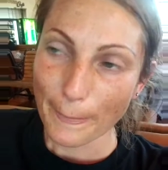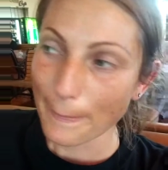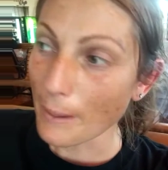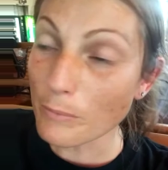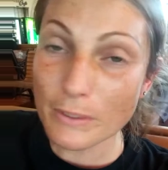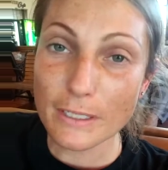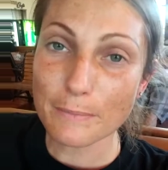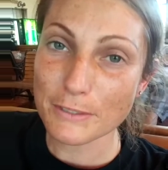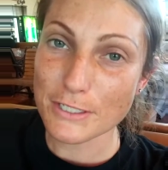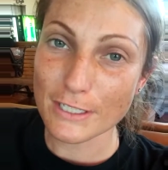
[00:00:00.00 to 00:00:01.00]
I really
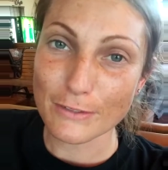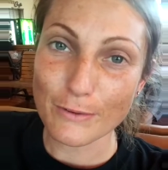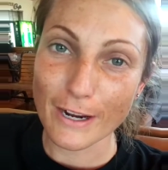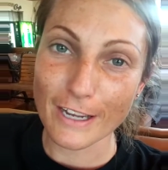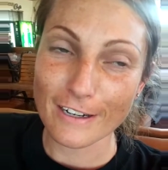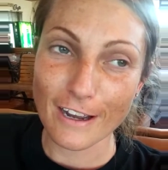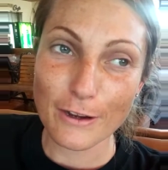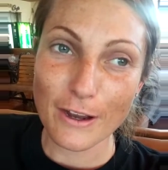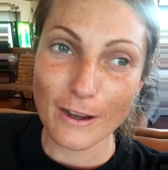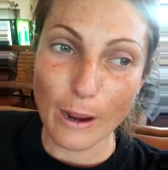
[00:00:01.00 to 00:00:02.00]
appreciate the ride.
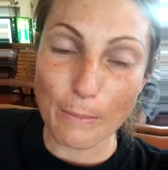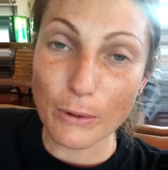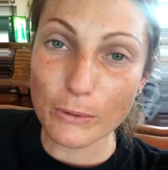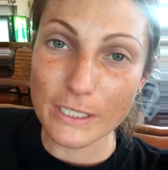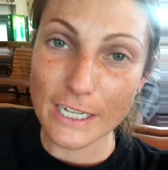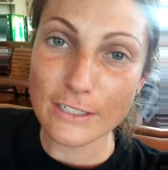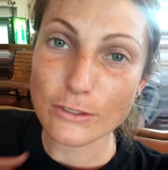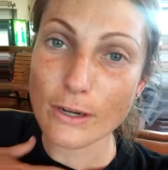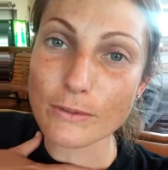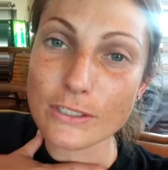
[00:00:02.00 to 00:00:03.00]
I'm an old lady,
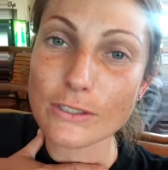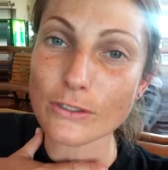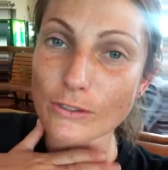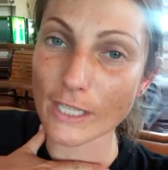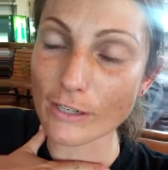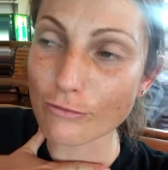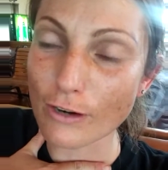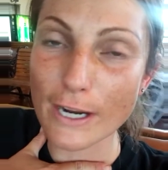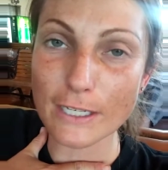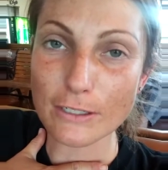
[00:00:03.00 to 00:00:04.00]
so I was a little like
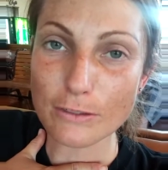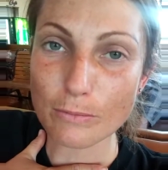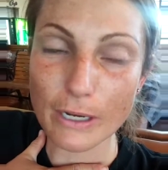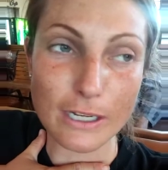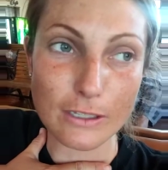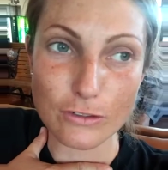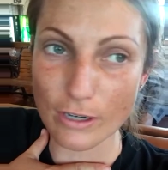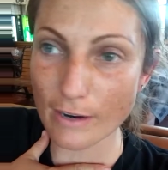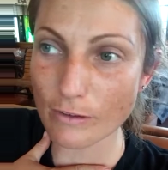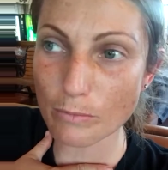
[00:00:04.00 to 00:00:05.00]
frightened by the
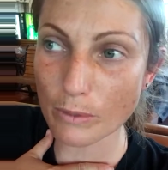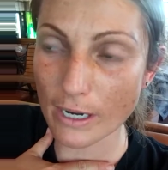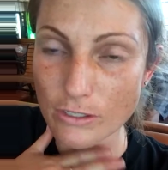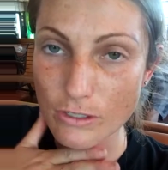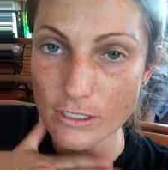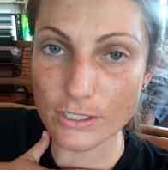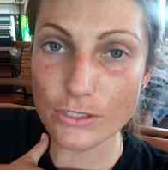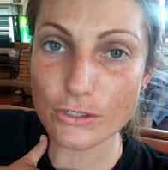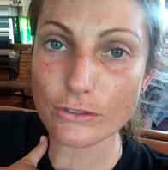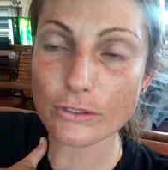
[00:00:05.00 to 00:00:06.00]
driving, but I
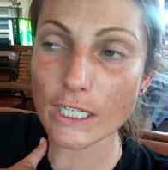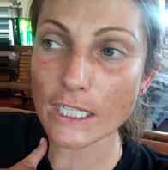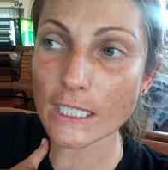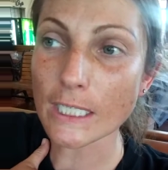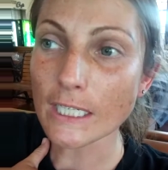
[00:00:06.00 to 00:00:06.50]
trusted you, and